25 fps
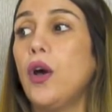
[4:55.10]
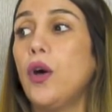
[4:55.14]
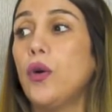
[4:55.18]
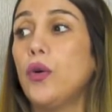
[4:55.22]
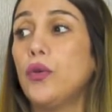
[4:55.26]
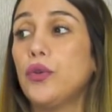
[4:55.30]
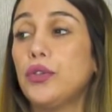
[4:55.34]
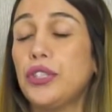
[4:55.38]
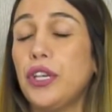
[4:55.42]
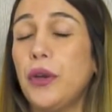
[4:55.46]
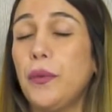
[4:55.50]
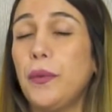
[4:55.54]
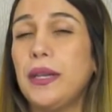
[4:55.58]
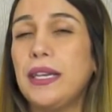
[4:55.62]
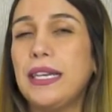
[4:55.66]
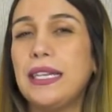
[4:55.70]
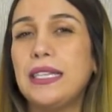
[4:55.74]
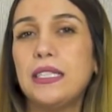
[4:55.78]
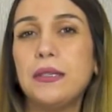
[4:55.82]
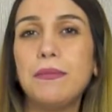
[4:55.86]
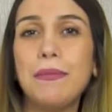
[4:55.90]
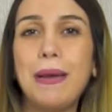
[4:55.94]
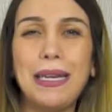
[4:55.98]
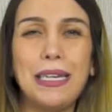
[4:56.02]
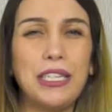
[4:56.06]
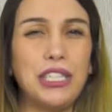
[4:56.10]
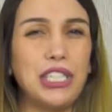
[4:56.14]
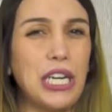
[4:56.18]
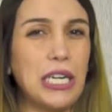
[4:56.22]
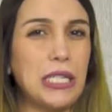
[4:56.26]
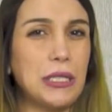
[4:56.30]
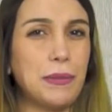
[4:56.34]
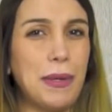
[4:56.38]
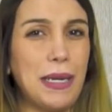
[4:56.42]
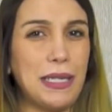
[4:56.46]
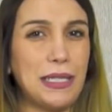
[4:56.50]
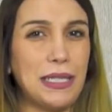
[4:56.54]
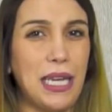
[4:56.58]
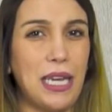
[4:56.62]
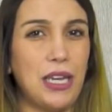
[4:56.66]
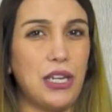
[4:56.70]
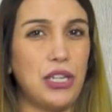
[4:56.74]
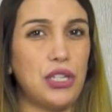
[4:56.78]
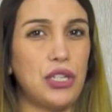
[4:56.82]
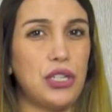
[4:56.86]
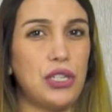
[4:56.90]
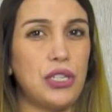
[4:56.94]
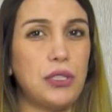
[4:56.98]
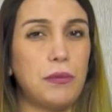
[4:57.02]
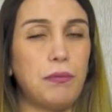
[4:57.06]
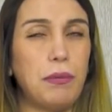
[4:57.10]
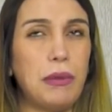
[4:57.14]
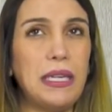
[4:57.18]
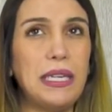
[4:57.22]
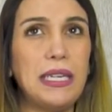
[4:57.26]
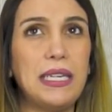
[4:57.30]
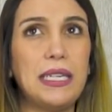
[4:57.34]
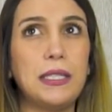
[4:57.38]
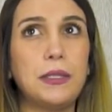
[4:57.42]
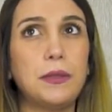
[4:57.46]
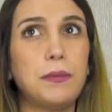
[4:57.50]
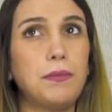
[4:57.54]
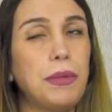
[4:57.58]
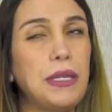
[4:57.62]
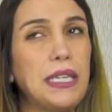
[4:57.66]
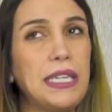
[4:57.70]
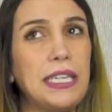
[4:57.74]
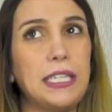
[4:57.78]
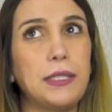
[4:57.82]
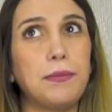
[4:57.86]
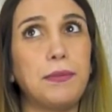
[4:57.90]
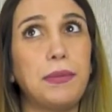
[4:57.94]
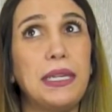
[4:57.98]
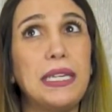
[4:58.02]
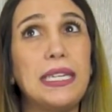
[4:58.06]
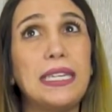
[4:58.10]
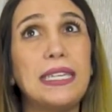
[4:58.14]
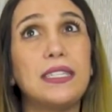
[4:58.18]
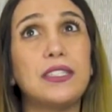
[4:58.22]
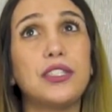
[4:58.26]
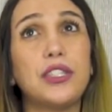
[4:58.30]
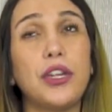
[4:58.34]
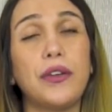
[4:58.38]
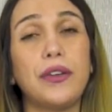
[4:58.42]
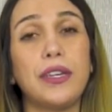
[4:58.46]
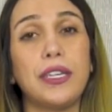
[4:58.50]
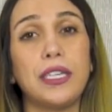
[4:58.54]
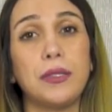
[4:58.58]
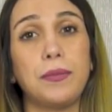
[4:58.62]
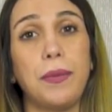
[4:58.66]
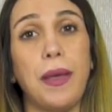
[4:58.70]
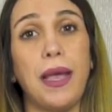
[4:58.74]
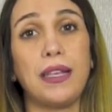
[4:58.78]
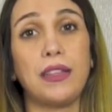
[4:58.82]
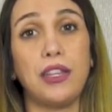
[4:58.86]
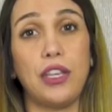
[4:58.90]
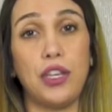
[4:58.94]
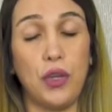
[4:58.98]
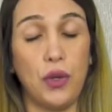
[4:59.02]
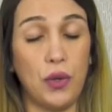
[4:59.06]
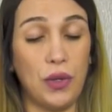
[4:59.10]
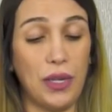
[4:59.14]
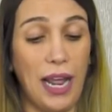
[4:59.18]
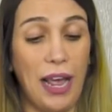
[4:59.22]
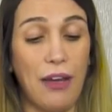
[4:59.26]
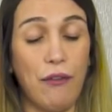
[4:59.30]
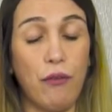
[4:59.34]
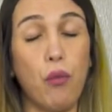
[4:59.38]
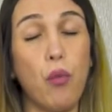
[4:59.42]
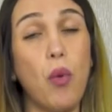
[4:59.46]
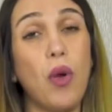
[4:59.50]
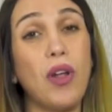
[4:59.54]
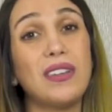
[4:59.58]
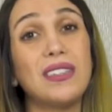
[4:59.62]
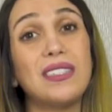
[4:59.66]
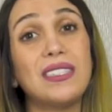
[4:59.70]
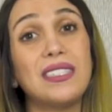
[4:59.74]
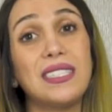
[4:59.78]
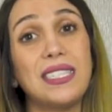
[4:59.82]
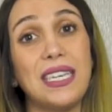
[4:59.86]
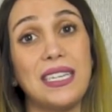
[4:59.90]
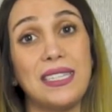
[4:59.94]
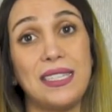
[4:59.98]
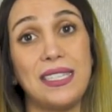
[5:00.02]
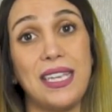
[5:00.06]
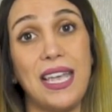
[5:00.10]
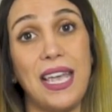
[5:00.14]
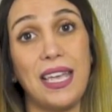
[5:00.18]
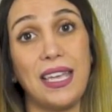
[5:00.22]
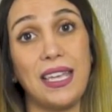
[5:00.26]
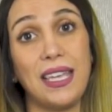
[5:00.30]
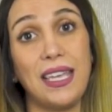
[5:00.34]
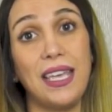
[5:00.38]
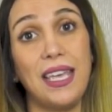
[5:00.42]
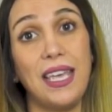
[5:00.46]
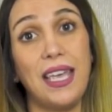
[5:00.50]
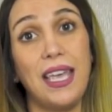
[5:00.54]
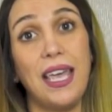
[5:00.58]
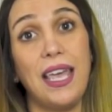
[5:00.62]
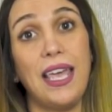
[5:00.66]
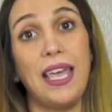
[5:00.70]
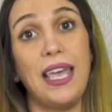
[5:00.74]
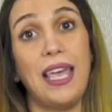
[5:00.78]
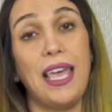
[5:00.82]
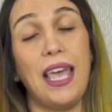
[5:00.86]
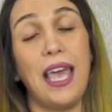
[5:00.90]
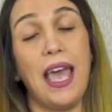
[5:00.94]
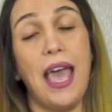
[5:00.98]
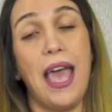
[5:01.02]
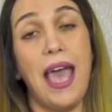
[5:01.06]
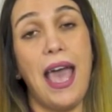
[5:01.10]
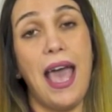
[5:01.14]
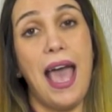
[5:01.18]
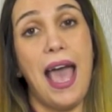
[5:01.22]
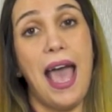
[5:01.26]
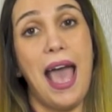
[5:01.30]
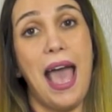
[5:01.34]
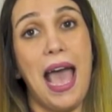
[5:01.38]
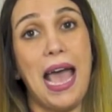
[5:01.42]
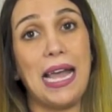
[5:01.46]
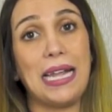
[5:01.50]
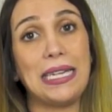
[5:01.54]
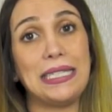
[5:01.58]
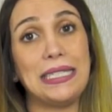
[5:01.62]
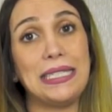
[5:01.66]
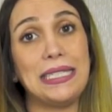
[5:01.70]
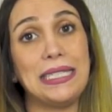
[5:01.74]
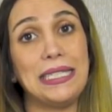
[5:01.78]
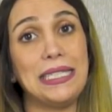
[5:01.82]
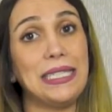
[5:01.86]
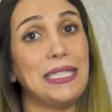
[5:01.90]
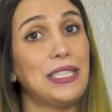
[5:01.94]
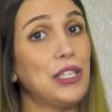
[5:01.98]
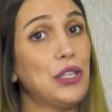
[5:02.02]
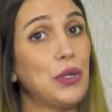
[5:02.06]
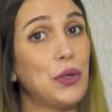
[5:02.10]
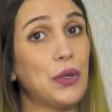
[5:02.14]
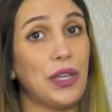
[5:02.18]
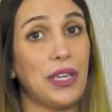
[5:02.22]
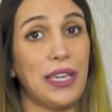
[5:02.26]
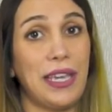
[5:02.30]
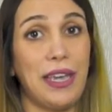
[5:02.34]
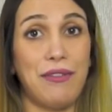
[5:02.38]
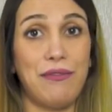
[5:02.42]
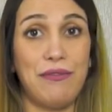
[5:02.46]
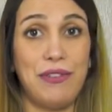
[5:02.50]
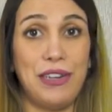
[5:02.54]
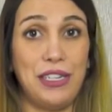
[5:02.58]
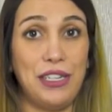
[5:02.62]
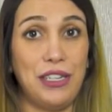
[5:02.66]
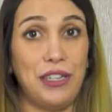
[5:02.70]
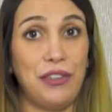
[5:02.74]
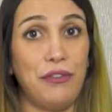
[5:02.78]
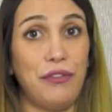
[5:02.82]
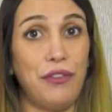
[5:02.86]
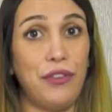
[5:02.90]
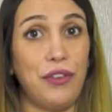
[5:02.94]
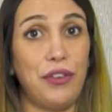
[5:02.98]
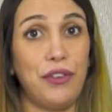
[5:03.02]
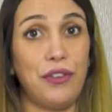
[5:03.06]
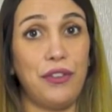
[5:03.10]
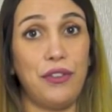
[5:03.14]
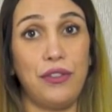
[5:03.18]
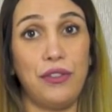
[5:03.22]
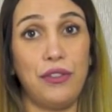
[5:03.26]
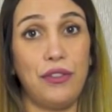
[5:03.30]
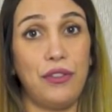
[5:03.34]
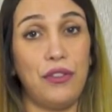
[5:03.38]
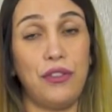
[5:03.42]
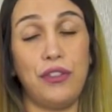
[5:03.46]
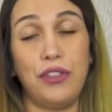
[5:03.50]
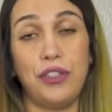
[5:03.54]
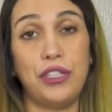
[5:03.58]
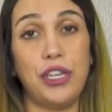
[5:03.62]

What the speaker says: Also, we need to manage expectations. Please, please, please don't expect that you can have one sitting and you can get rid of the